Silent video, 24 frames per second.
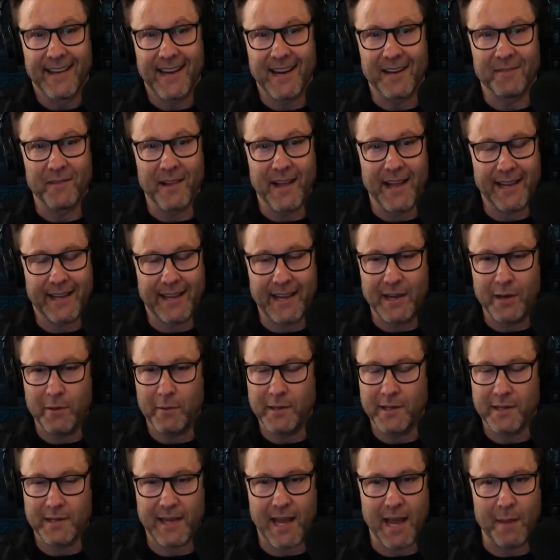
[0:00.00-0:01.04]
And I'm like, you
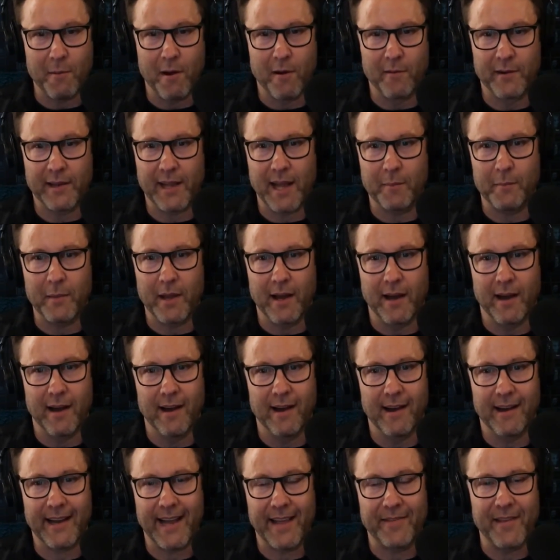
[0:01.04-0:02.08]
know, he just came over, gave me a
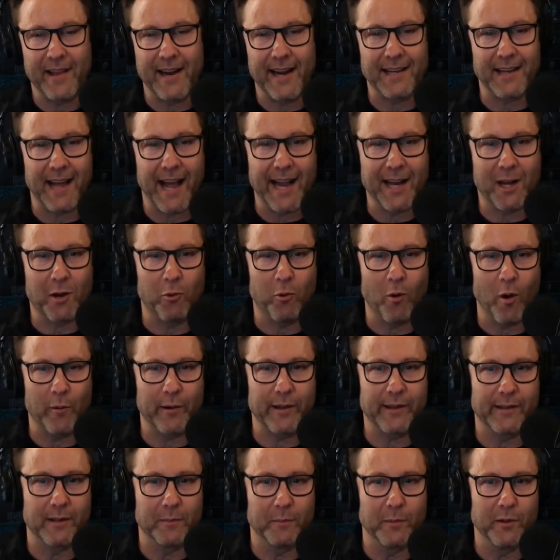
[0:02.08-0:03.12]
hug. And then I
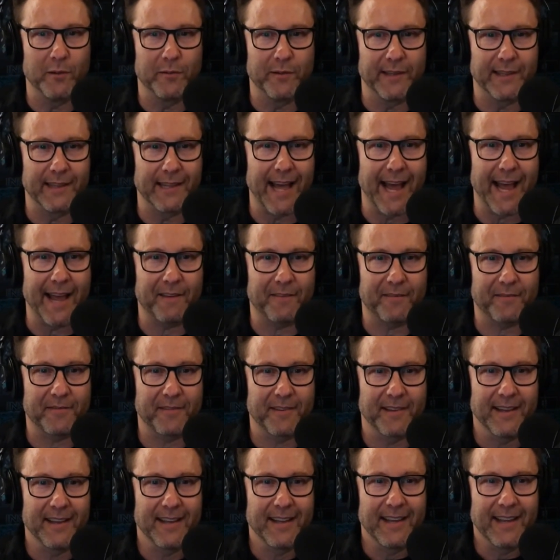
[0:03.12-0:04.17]
quoted the movie
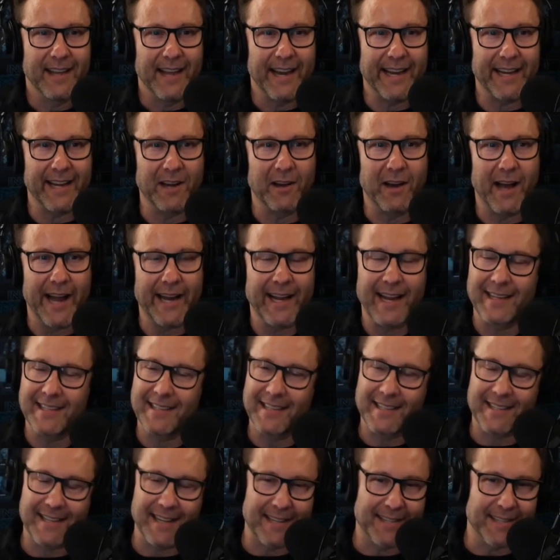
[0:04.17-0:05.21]
Life and he go, I
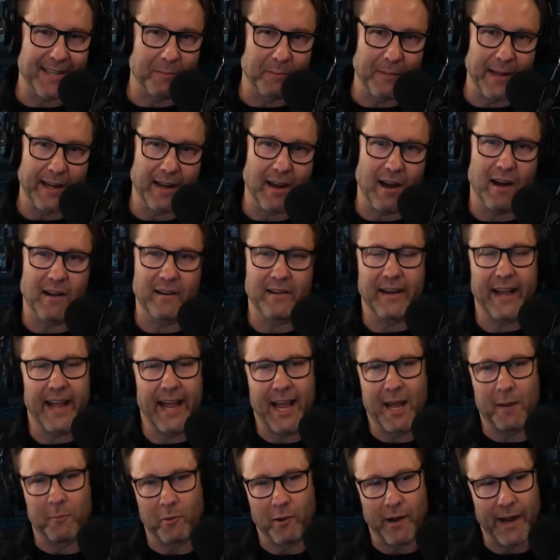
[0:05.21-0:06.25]
just said something like, oh
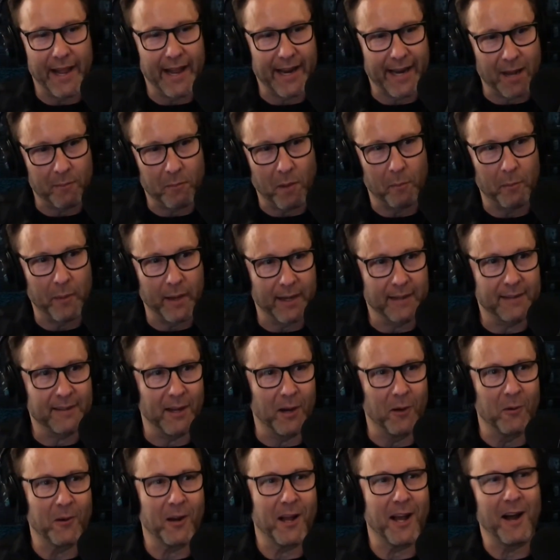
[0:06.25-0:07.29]
damn, Ray, I got my big
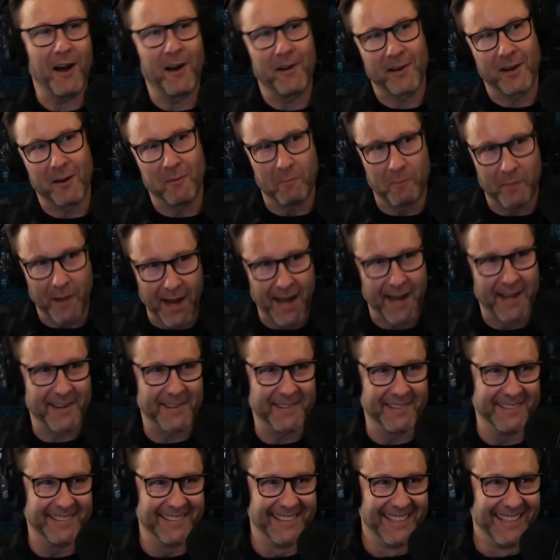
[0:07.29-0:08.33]
toe caught in a
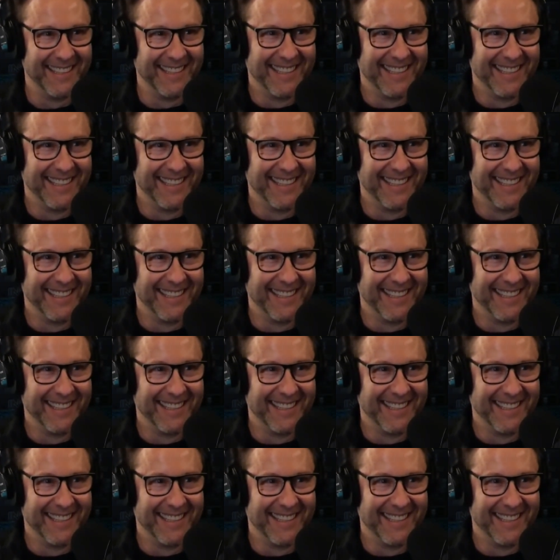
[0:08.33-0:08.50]
bottle.